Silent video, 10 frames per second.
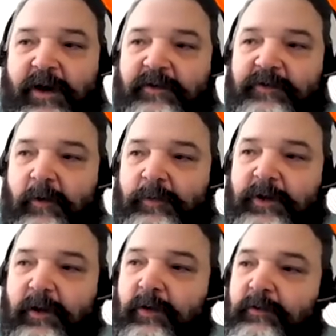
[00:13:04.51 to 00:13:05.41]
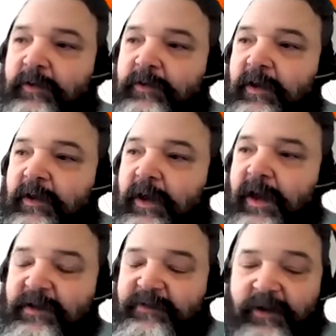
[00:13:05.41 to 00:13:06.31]
How does RPA work with
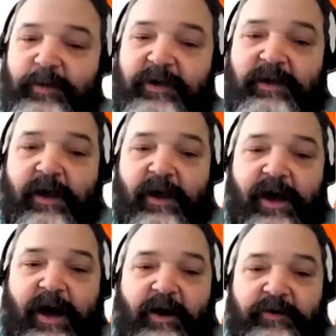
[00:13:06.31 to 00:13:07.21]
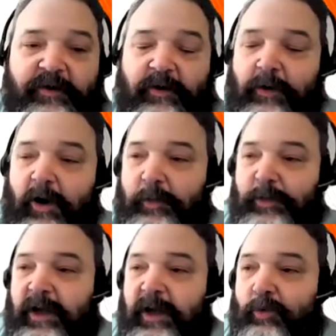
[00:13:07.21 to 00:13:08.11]
SAP? How does our
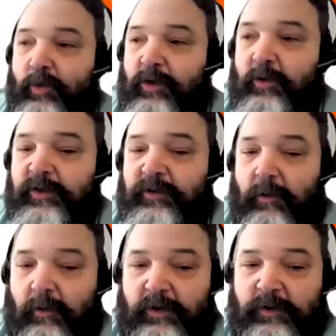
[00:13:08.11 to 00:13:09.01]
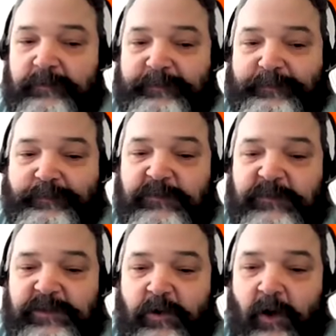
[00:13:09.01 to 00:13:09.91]
RPA work with Oracle?
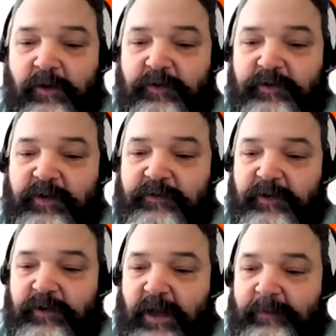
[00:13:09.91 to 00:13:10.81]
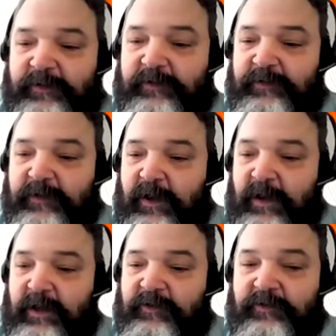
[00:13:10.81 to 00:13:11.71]
So all those different types of
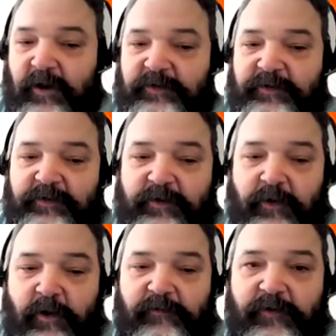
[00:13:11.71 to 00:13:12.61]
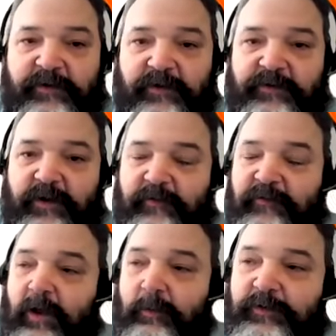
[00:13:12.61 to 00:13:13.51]
instructions are frictionless and
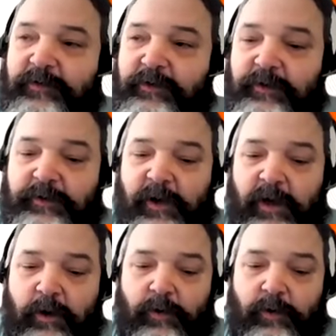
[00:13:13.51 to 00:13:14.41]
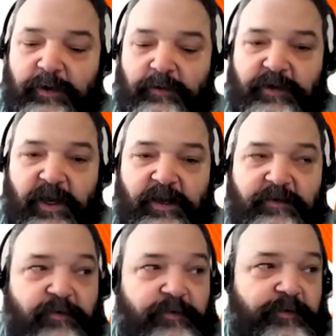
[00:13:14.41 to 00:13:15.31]
available to you when you
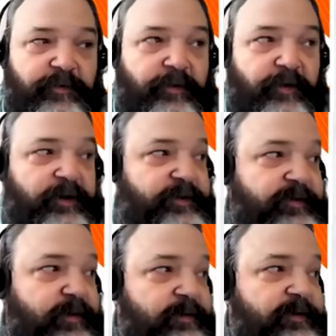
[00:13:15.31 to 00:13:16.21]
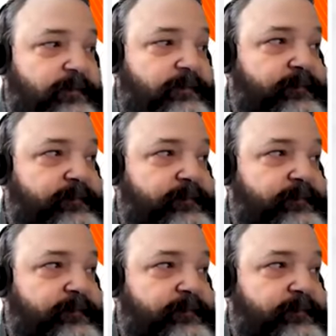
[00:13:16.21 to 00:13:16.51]
engage through the learning subscription.